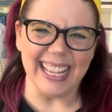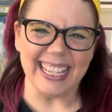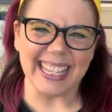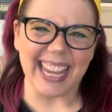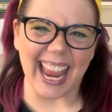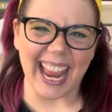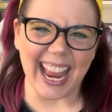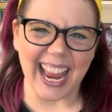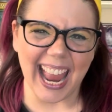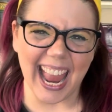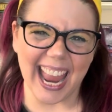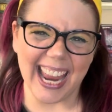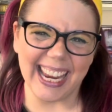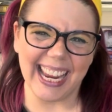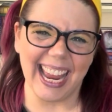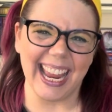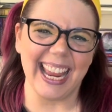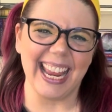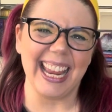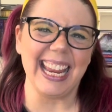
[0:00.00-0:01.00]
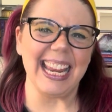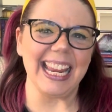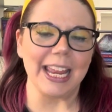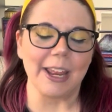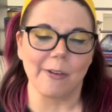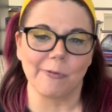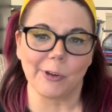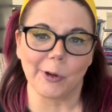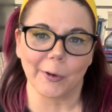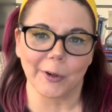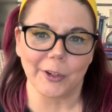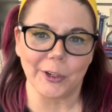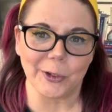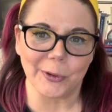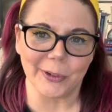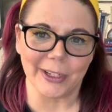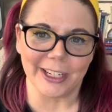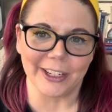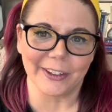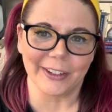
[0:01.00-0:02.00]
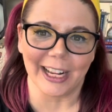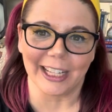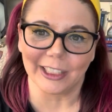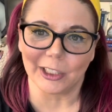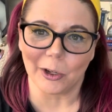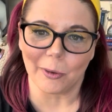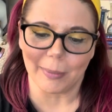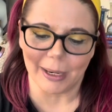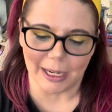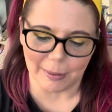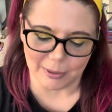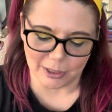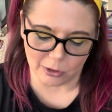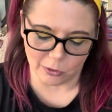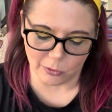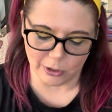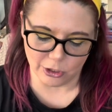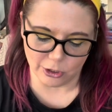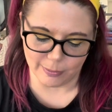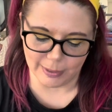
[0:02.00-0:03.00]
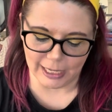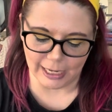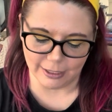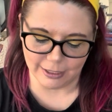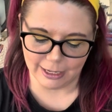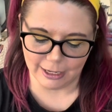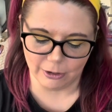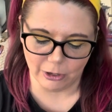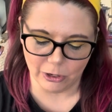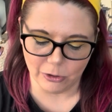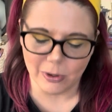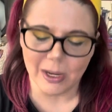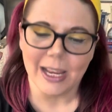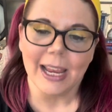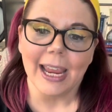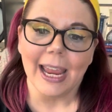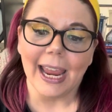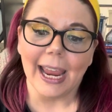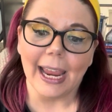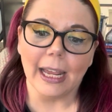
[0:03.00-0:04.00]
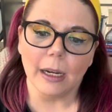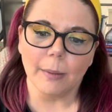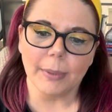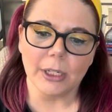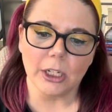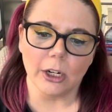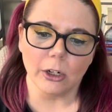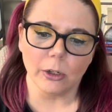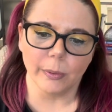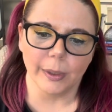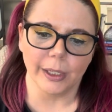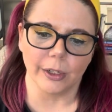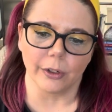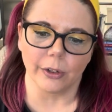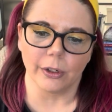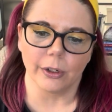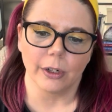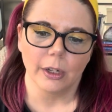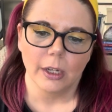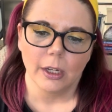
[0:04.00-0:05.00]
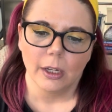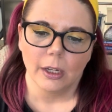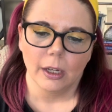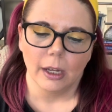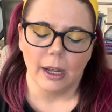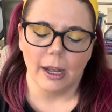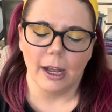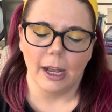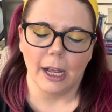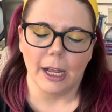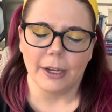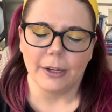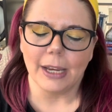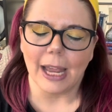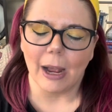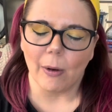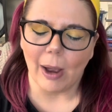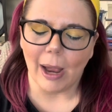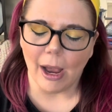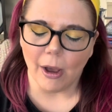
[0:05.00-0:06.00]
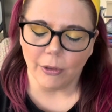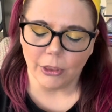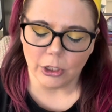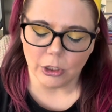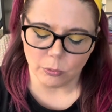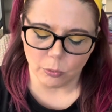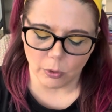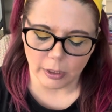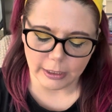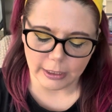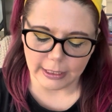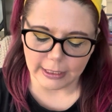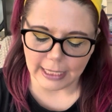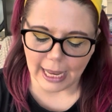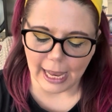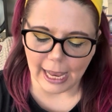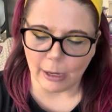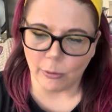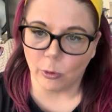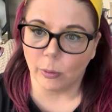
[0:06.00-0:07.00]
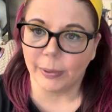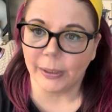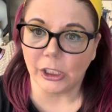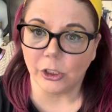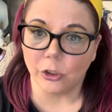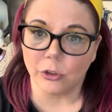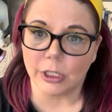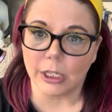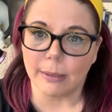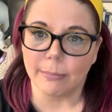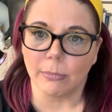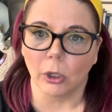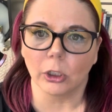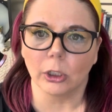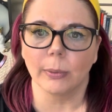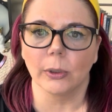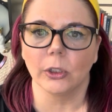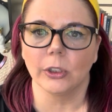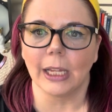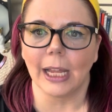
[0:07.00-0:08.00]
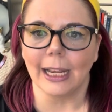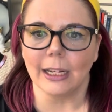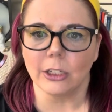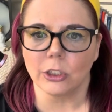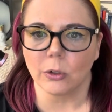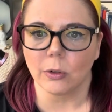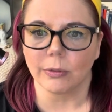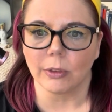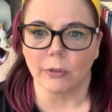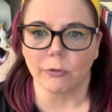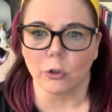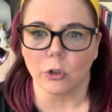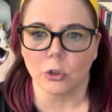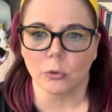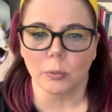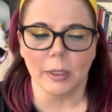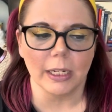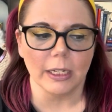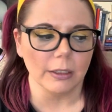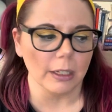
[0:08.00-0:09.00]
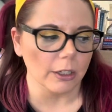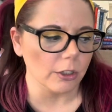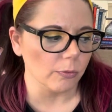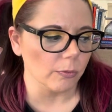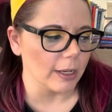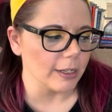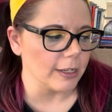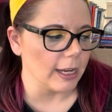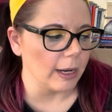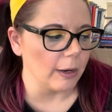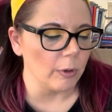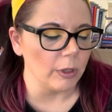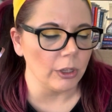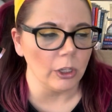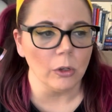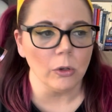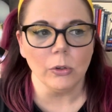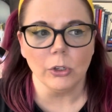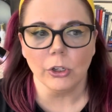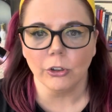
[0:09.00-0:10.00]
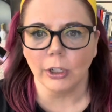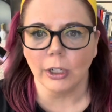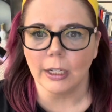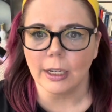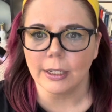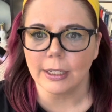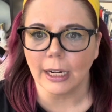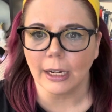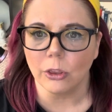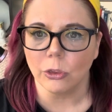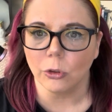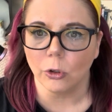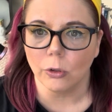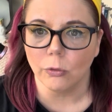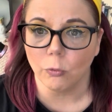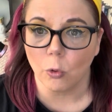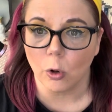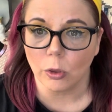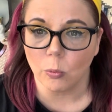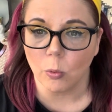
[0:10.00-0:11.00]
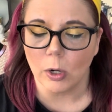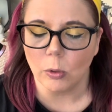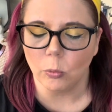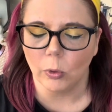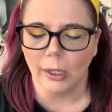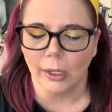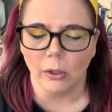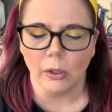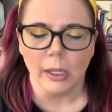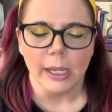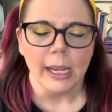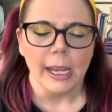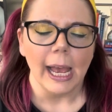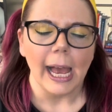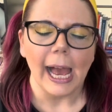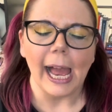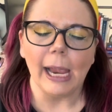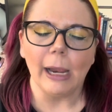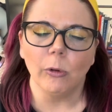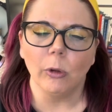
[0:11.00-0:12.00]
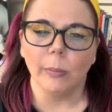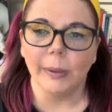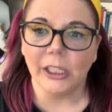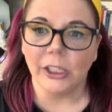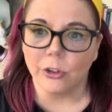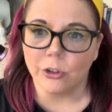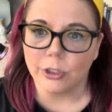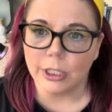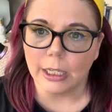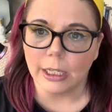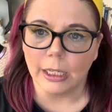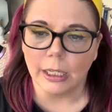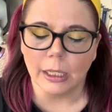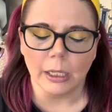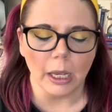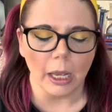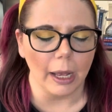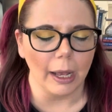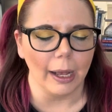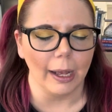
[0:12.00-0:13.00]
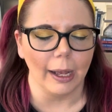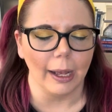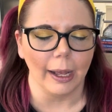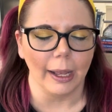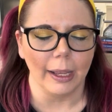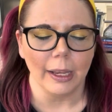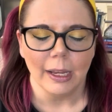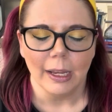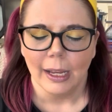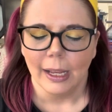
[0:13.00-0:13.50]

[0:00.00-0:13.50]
Hey, hey, hey. If you're new here, hello, my name is Lori Gemini Tarot, and I'm a tarot reader. Uh, now, how this works is that I will be using multiple decks, so if the first reading doesn't resonate with you, usually the second, third, fourth one will. I will be using uh,